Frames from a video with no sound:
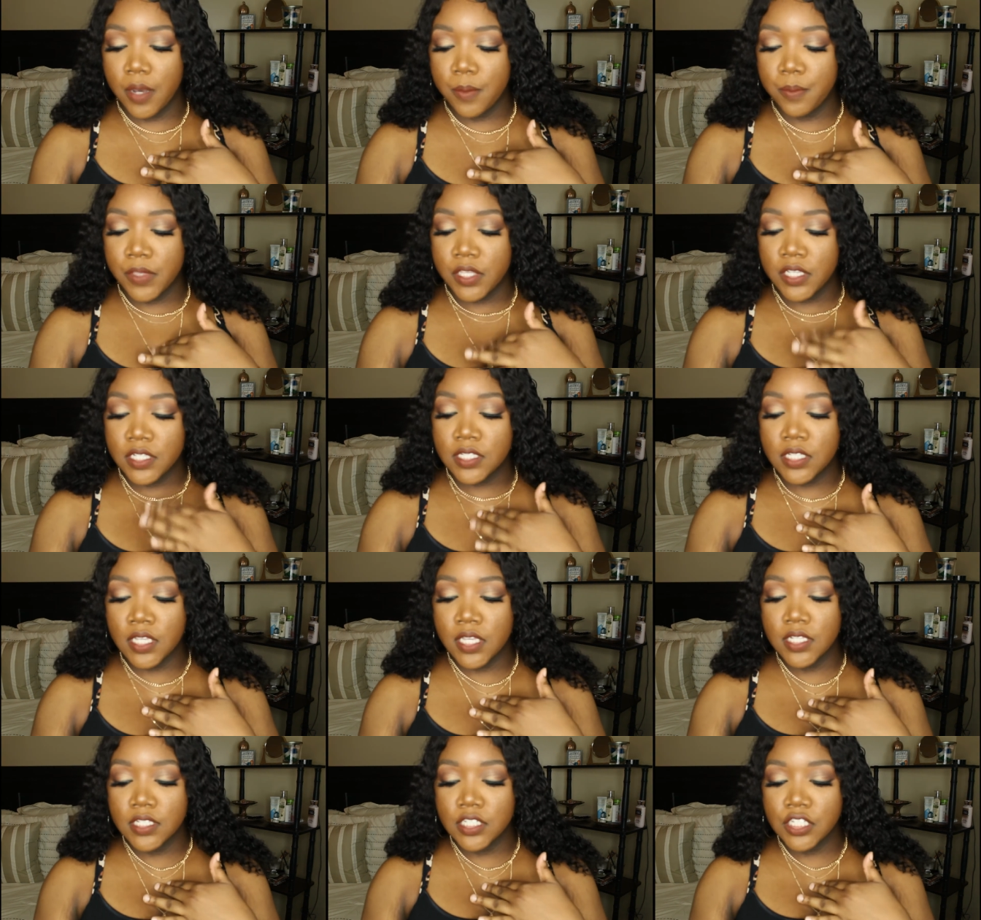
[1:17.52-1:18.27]
This
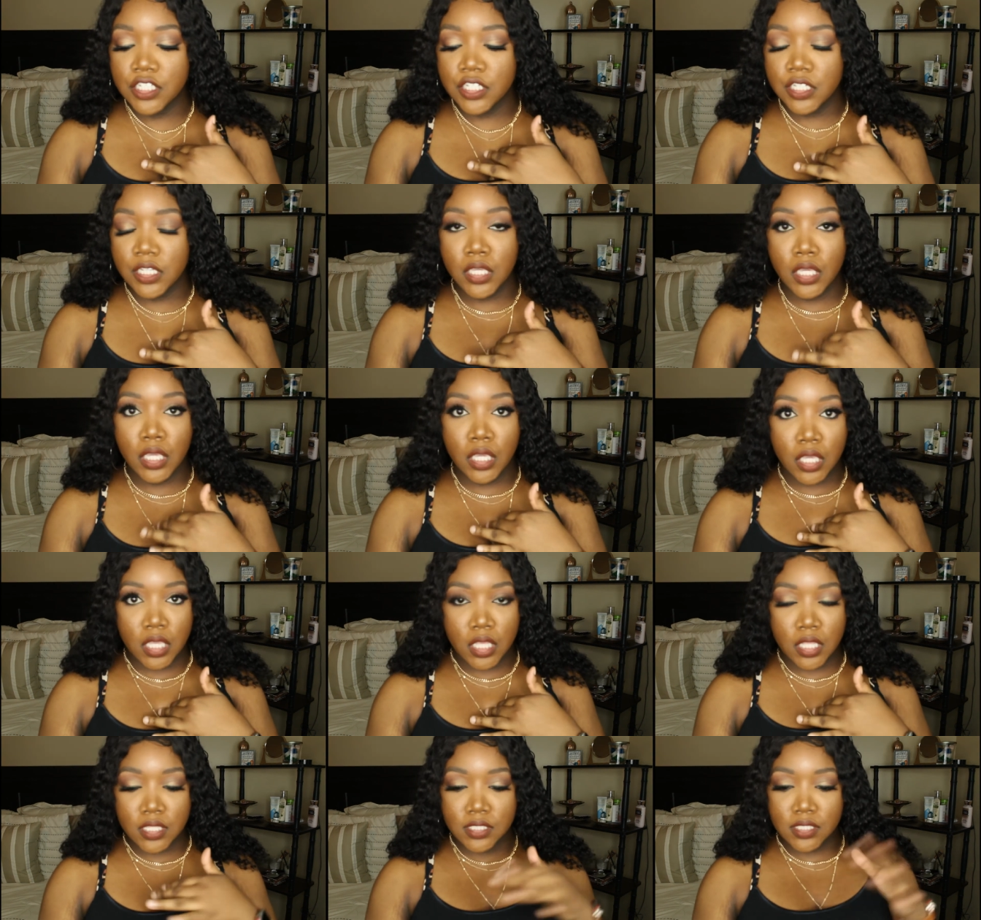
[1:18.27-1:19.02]
is
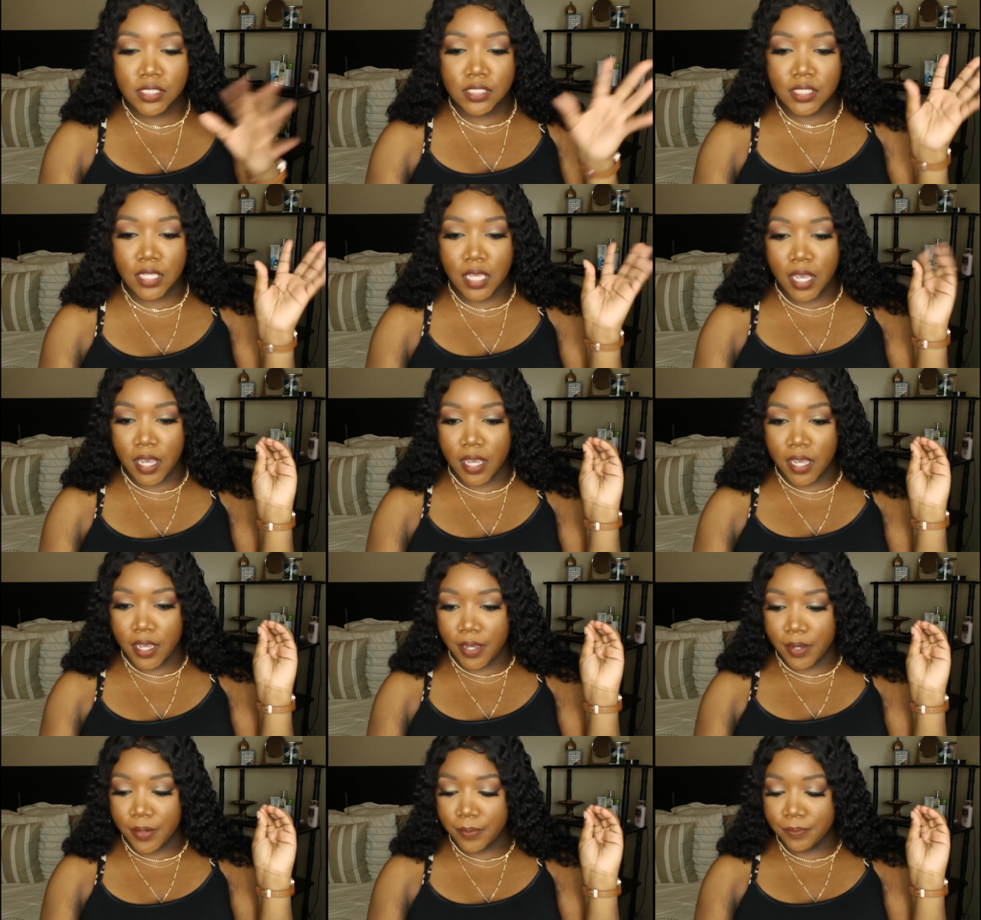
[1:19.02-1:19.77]
Shein's
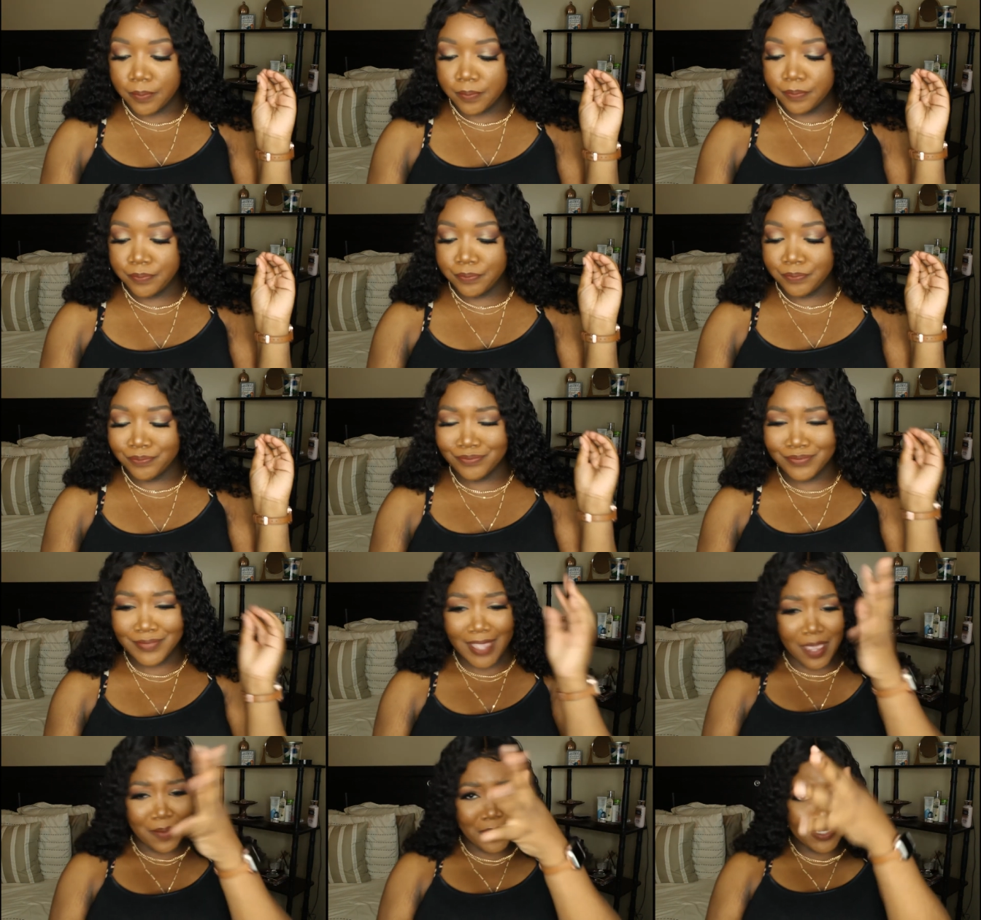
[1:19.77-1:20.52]
am
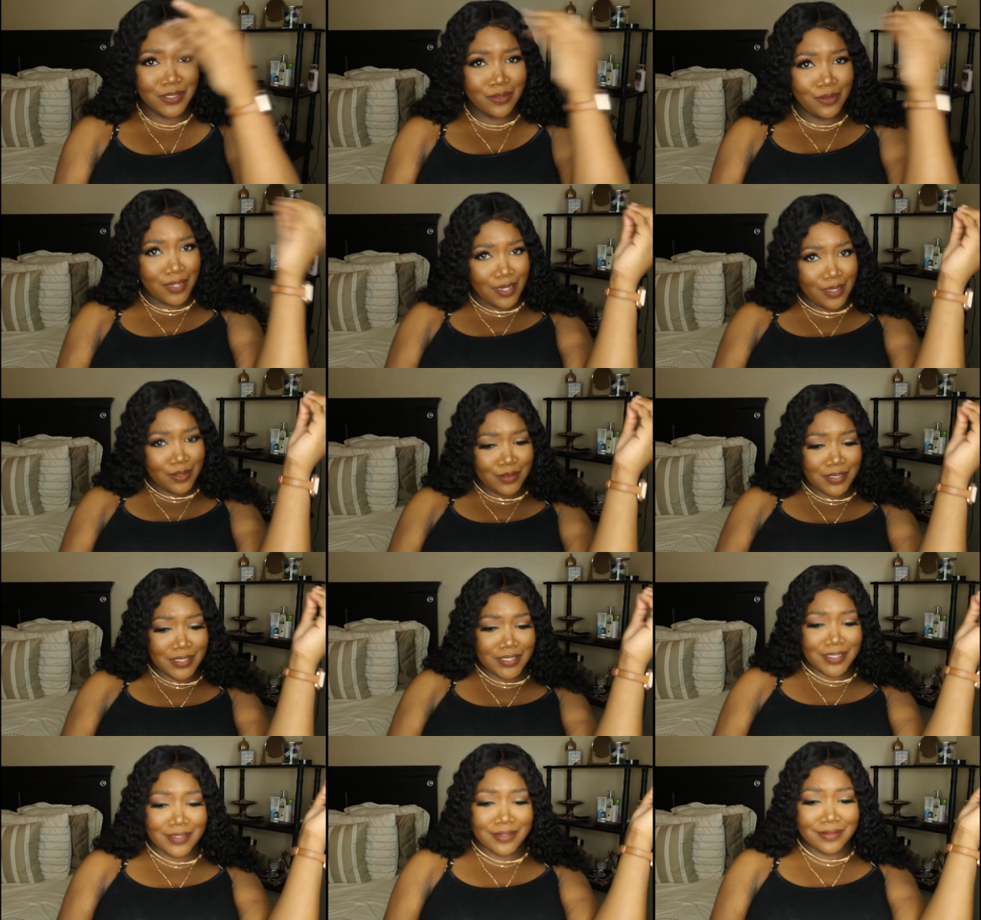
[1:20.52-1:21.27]
I too
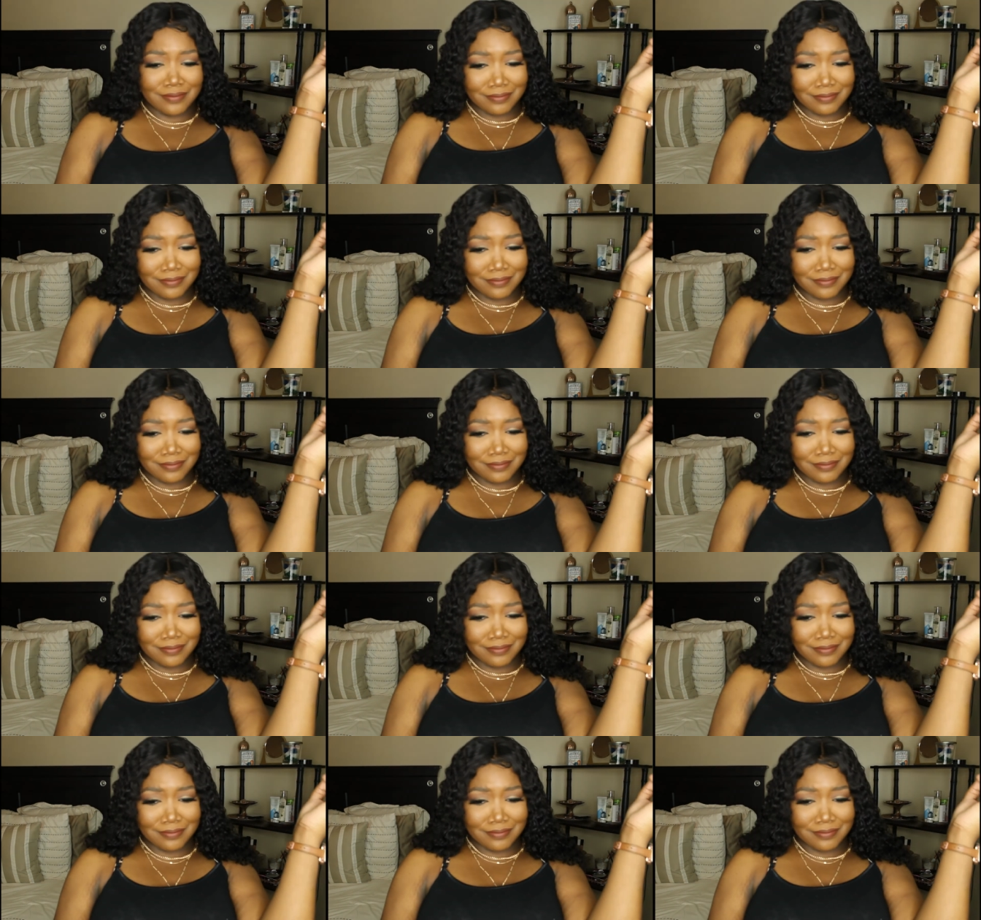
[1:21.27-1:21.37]
close?